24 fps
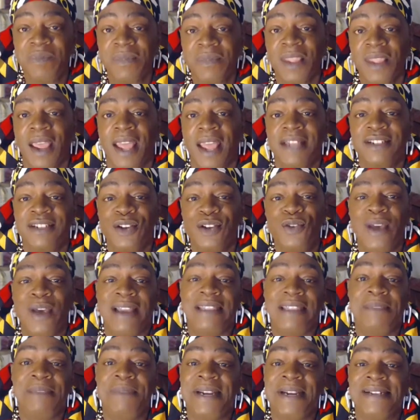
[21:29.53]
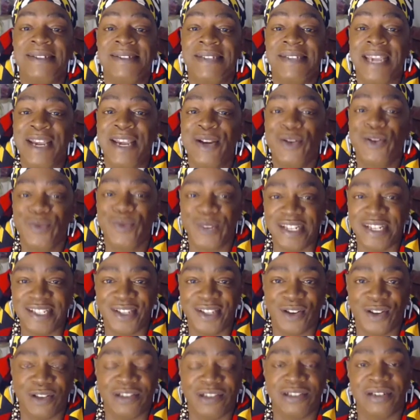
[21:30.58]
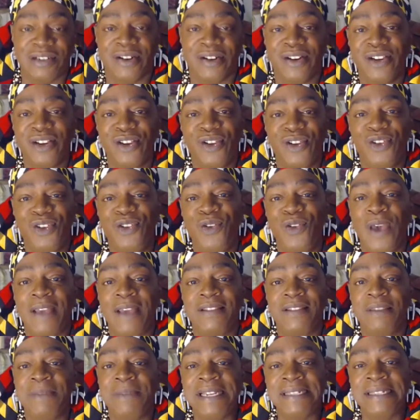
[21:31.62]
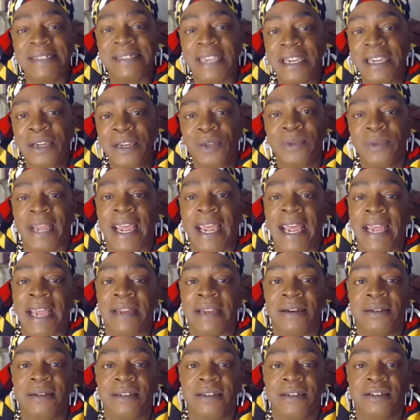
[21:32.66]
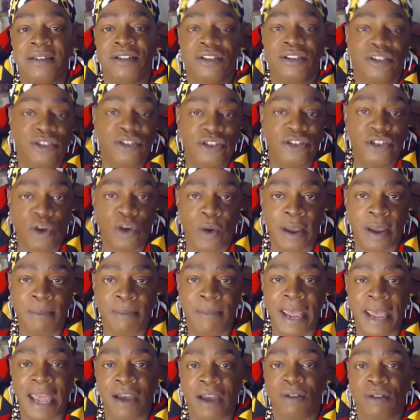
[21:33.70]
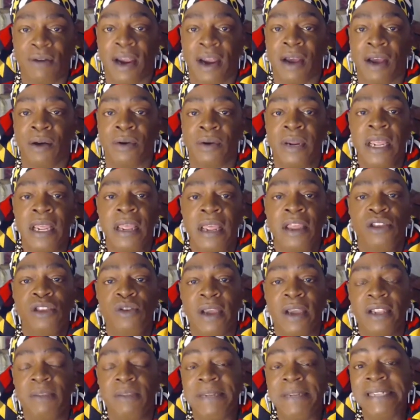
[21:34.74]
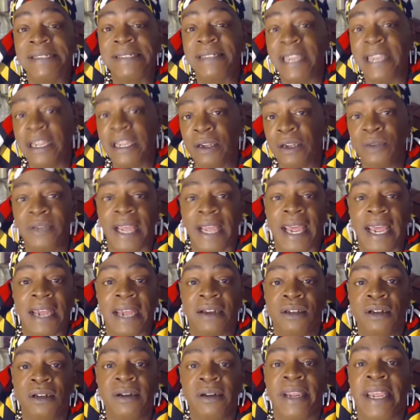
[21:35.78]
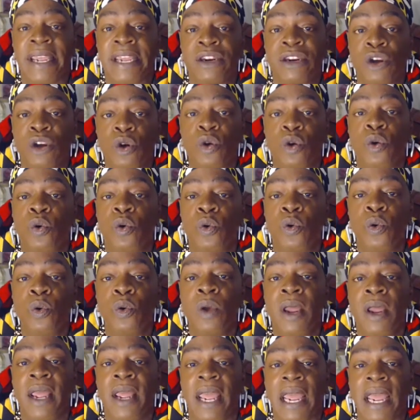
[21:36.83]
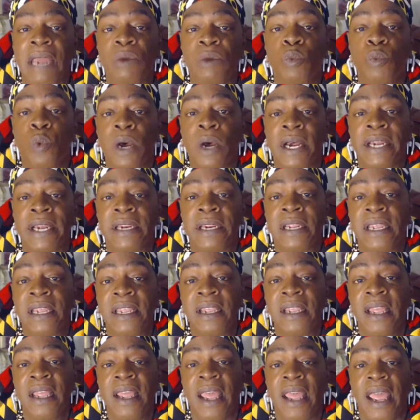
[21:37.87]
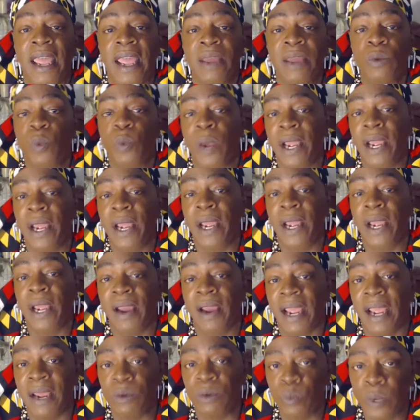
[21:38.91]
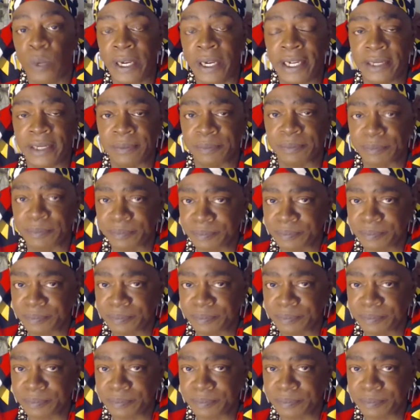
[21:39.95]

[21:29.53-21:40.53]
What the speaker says: And so you have to be a skilled researcher. You have to be skilled at doing background. You have to be skilled at looking in who and what and where and when.